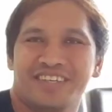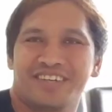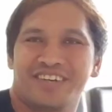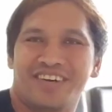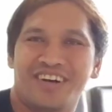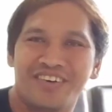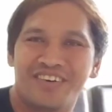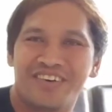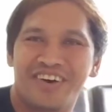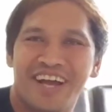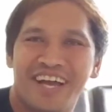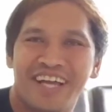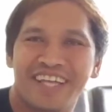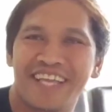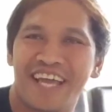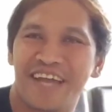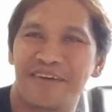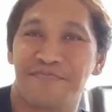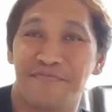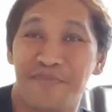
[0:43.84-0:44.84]
Alright,
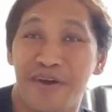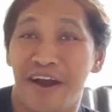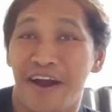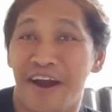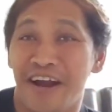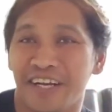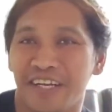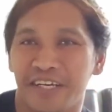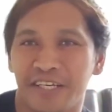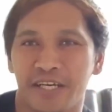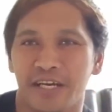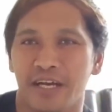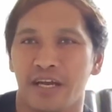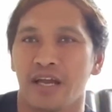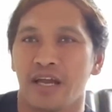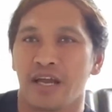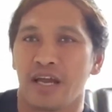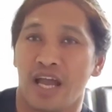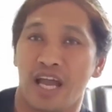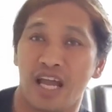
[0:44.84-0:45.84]
I'm back.
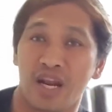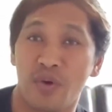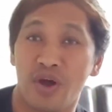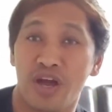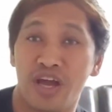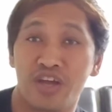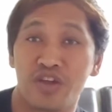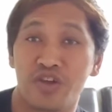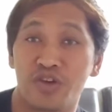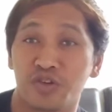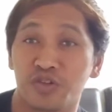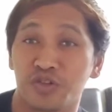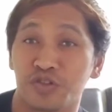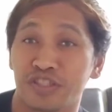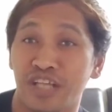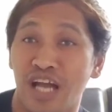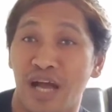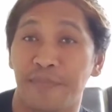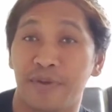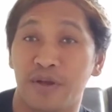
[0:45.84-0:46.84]
Anyway, yung
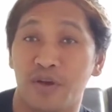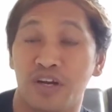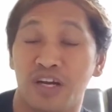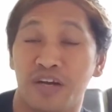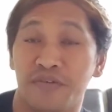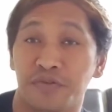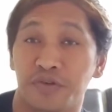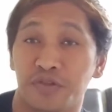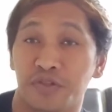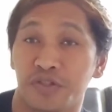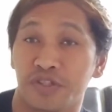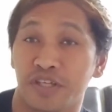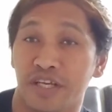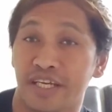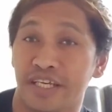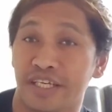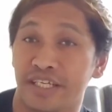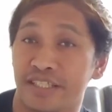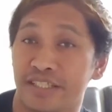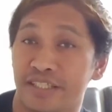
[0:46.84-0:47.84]
topic ko lang for today
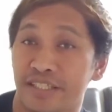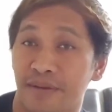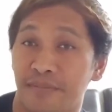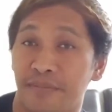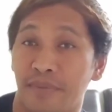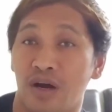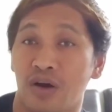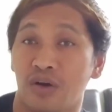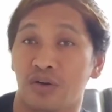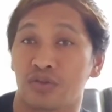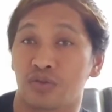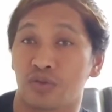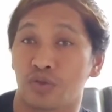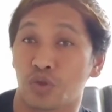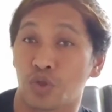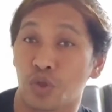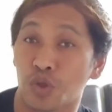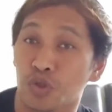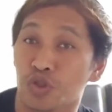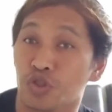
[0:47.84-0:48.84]
is about
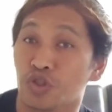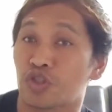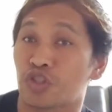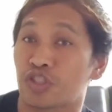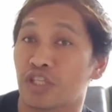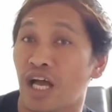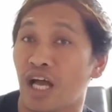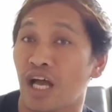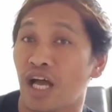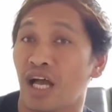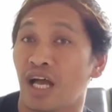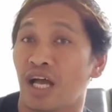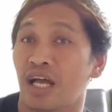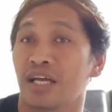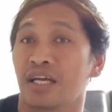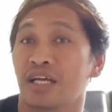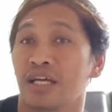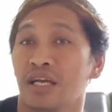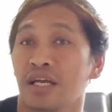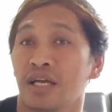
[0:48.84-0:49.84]
dun sa
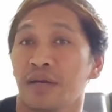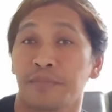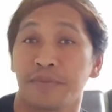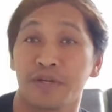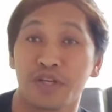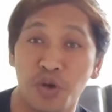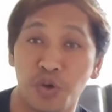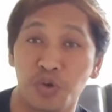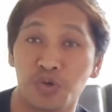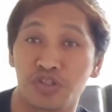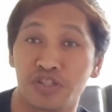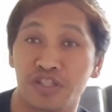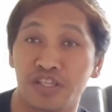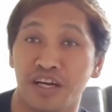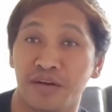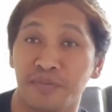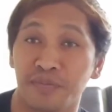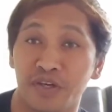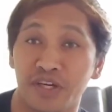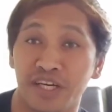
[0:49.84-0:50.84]
pinost
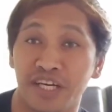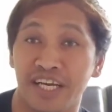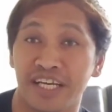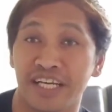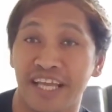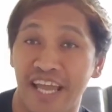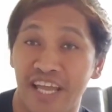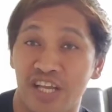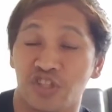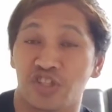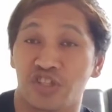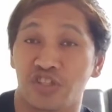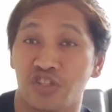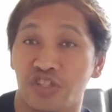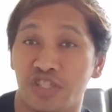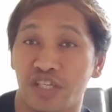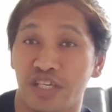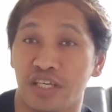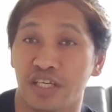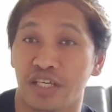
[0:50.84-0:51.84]
ng Mercan
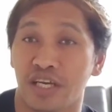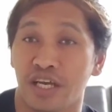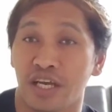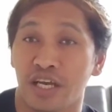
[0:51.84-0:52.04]
agency.